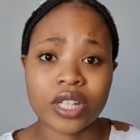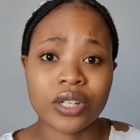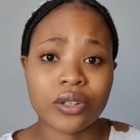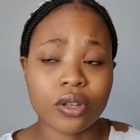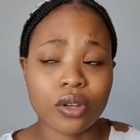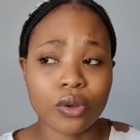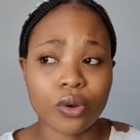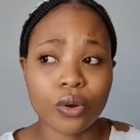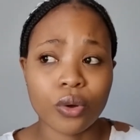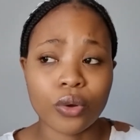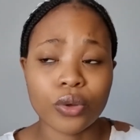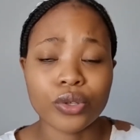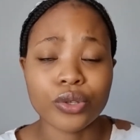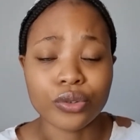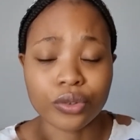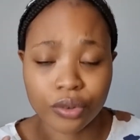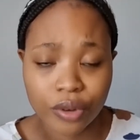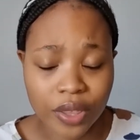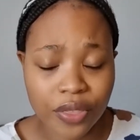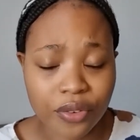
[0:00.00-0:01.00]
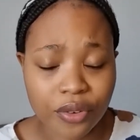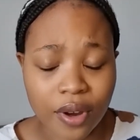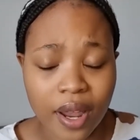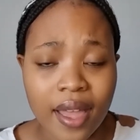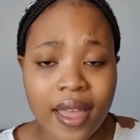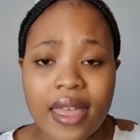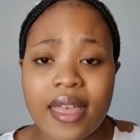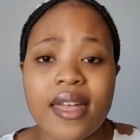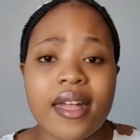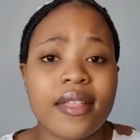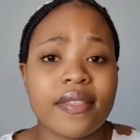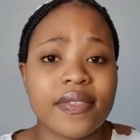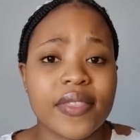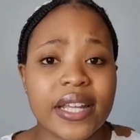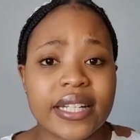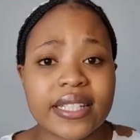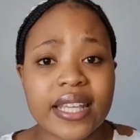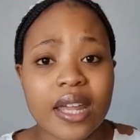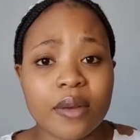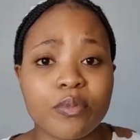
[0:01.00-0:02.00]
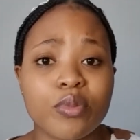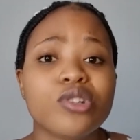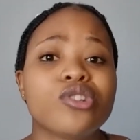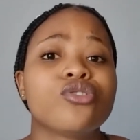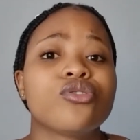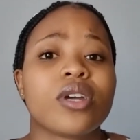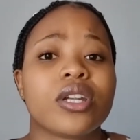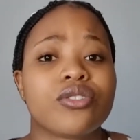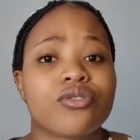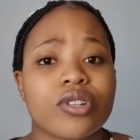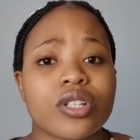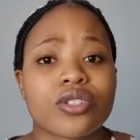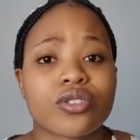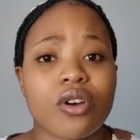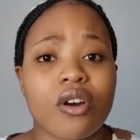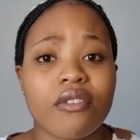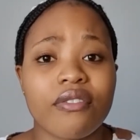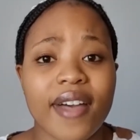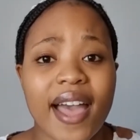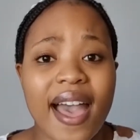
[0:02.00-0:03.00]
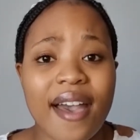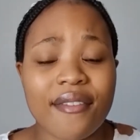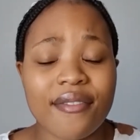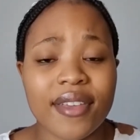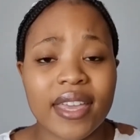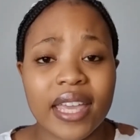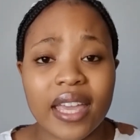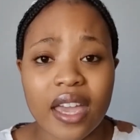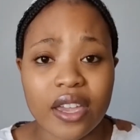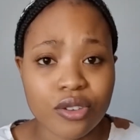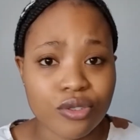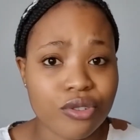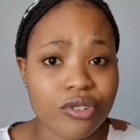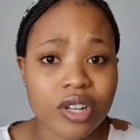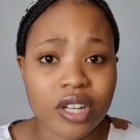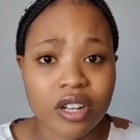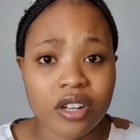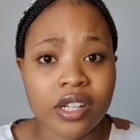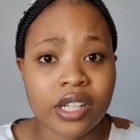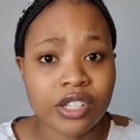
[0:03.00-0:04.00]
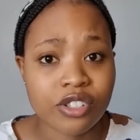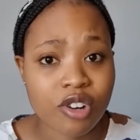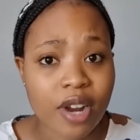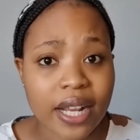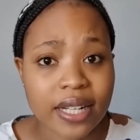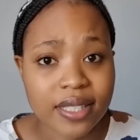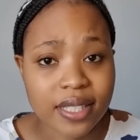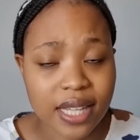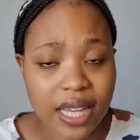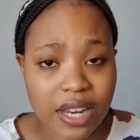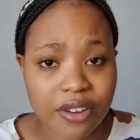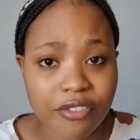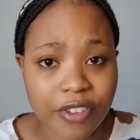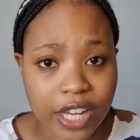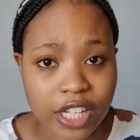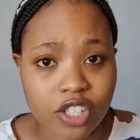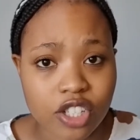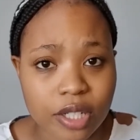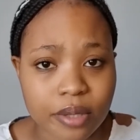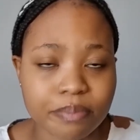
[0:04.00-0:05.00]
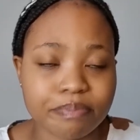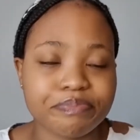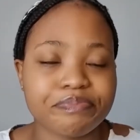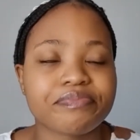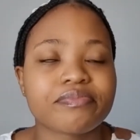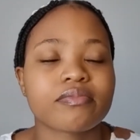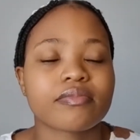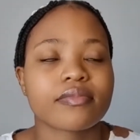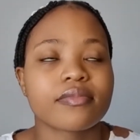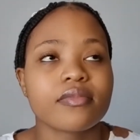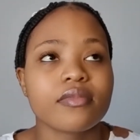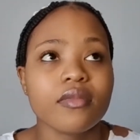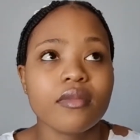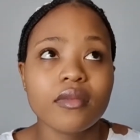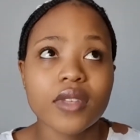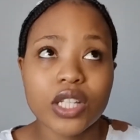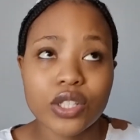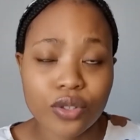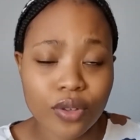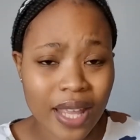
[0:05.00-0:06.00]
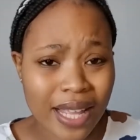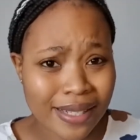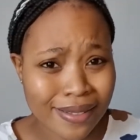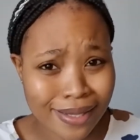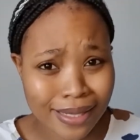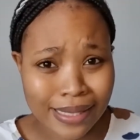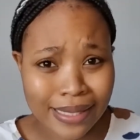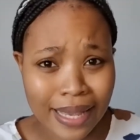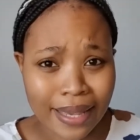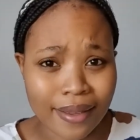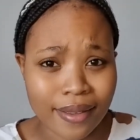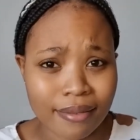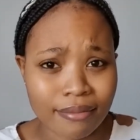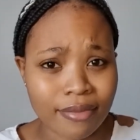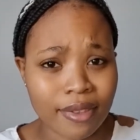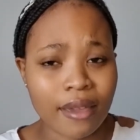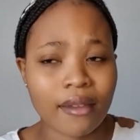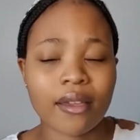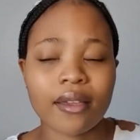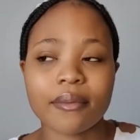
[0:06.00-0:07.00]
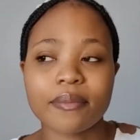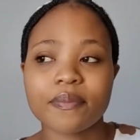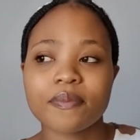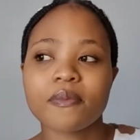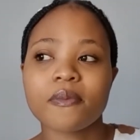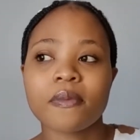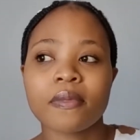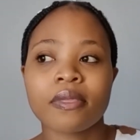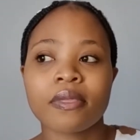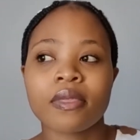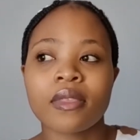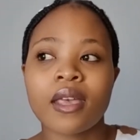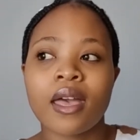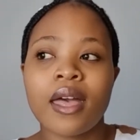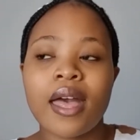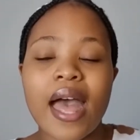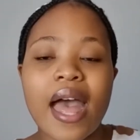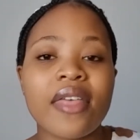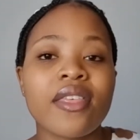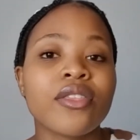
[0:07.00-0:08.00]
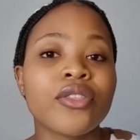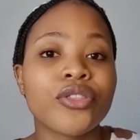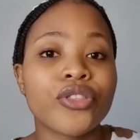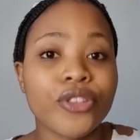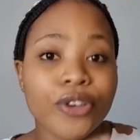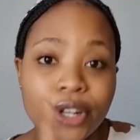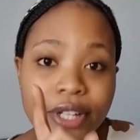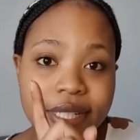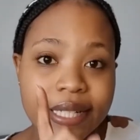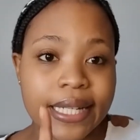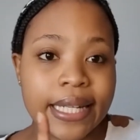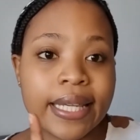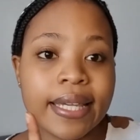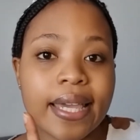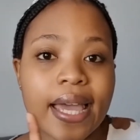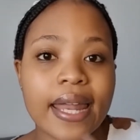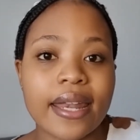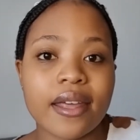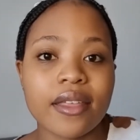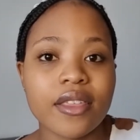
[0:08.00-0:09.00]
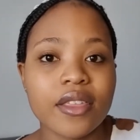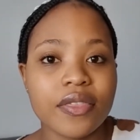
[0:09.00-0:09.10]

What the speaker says: urethra that can put you at risk of having a urinary tract infection. So that's the second thing. And then thirdly, another